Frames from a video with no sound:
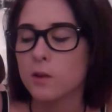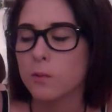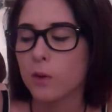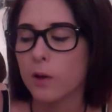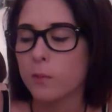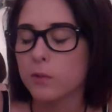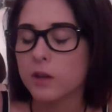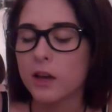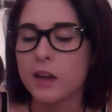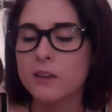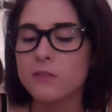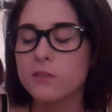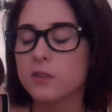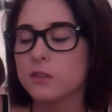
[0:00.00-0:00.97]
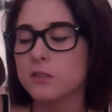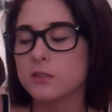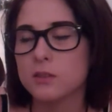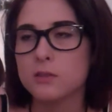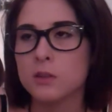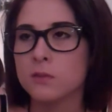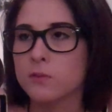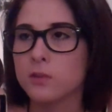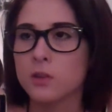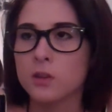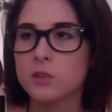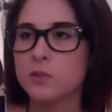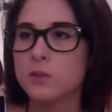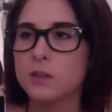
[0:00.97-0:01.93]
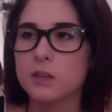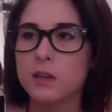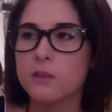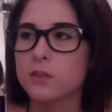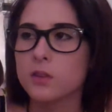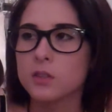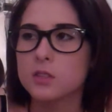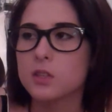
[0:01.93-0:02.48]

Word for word: Wow, I feel so dumb for not doing it ever.